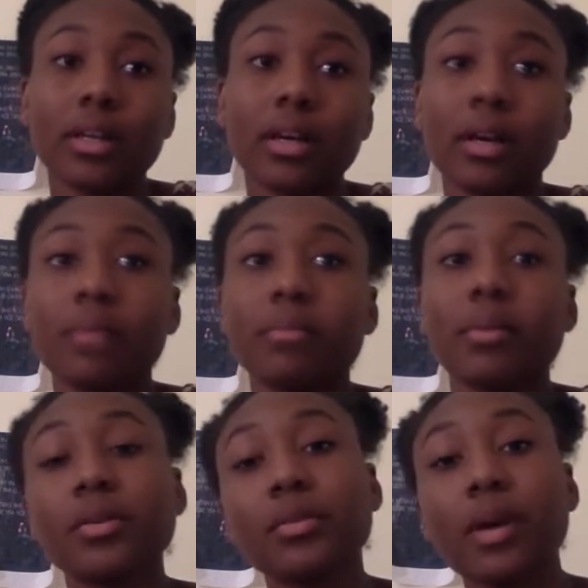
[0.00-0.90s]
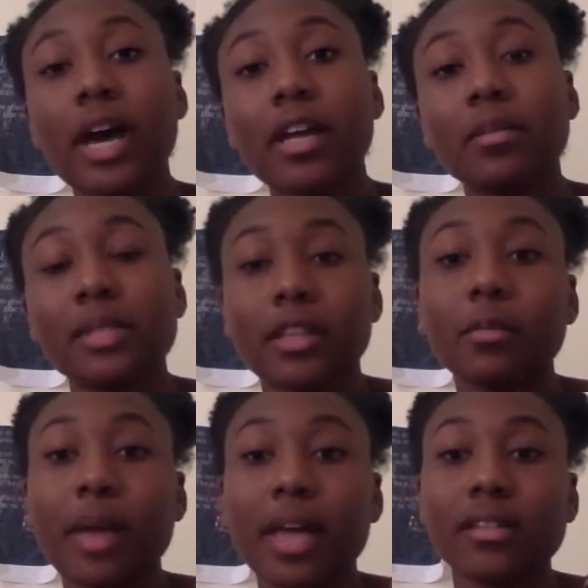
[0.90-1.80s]
photos or
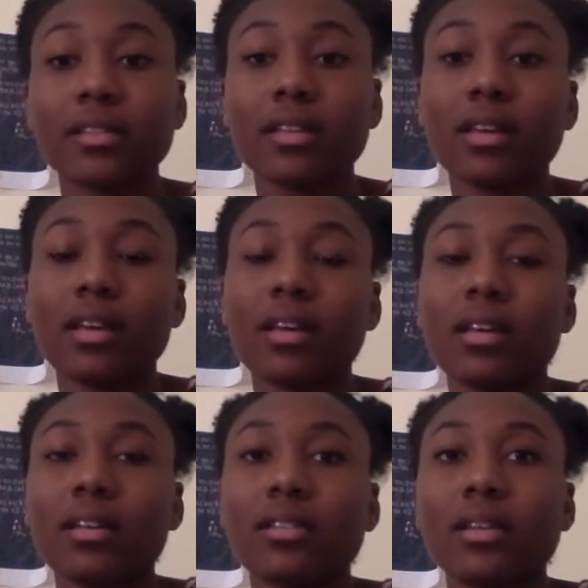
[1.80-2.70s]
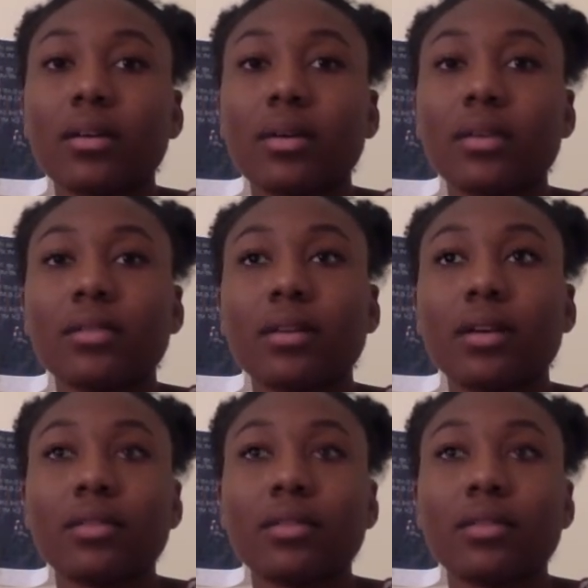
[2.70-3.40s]
personal items and their pets.